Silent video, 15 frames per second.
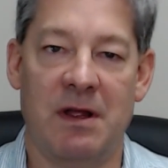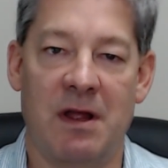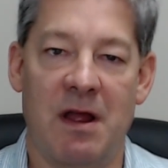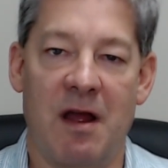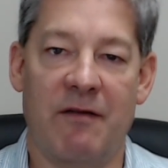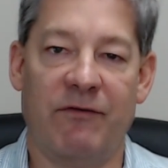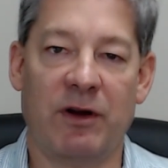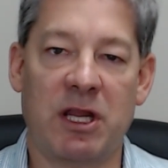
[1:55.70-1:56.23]

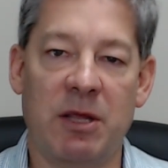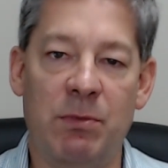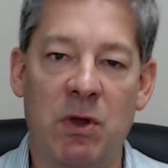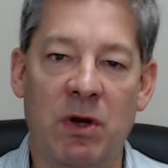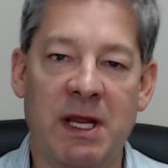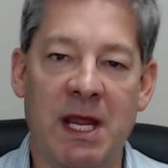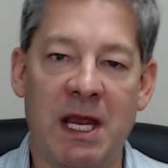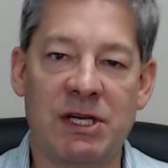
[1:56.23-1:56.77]
For
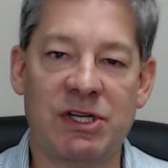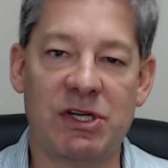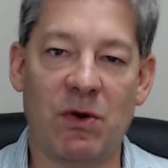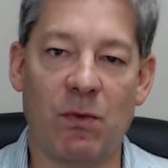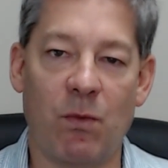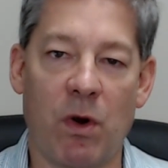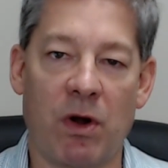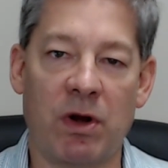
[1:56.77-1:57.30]
communication to
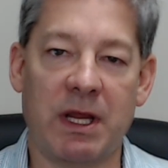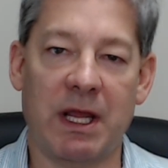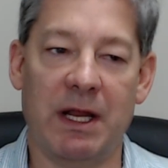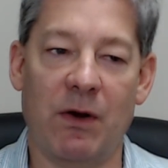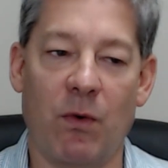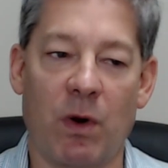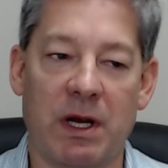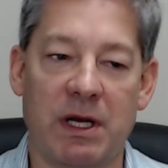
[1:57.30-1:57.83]
work in
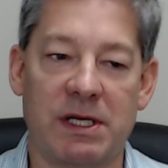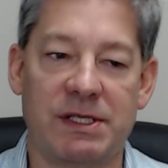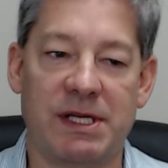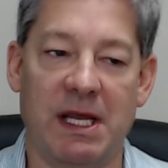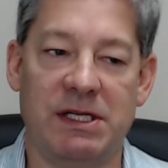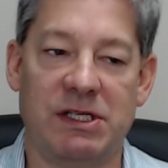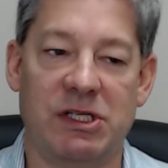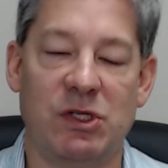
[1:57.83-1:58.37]

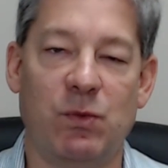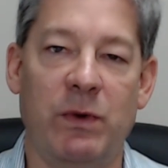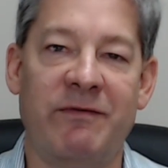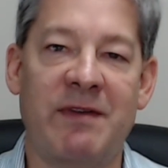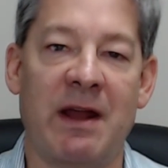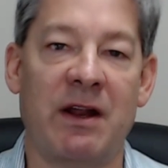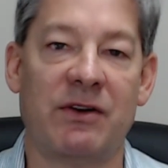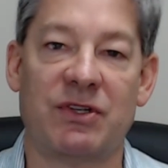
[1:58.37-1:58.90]
organizations, we've got to
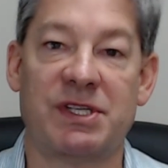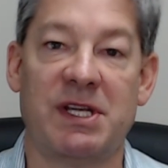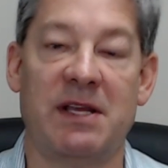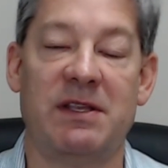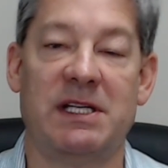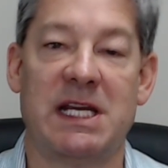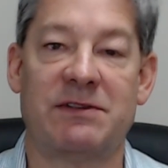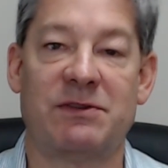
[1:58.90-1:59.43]
understand the
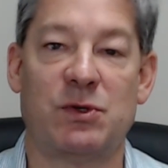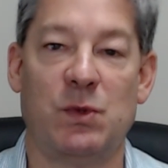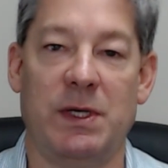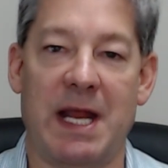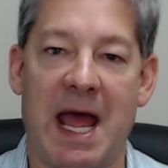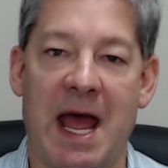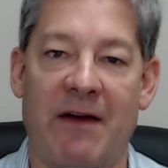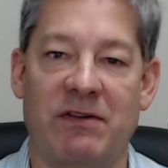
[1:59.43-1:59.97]
difference between
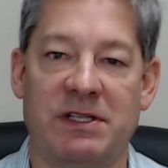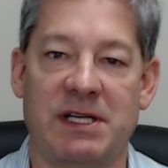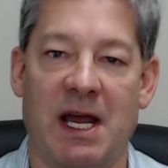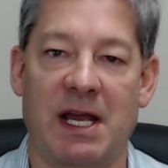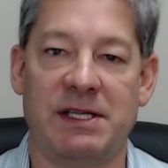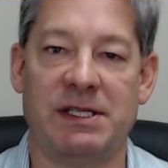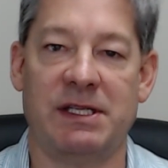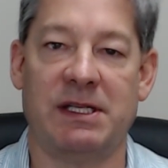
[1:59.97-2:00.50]

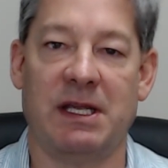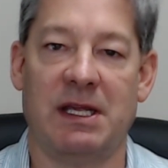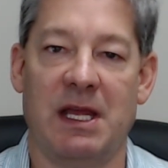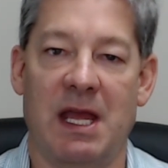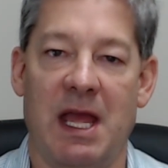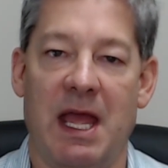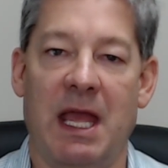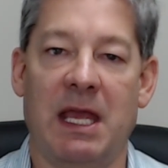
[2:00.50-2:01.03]
advertising
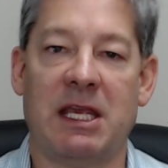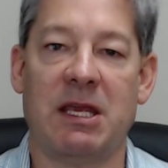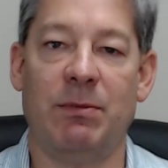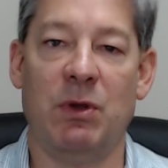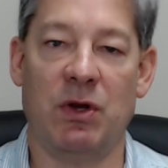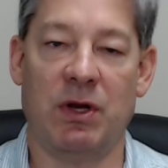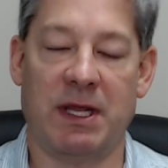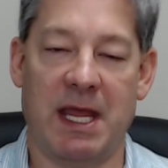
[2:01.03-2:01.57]
and
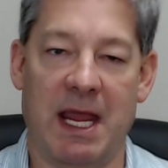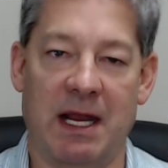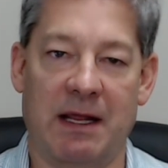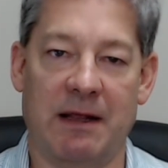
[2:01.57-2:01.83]
communicating.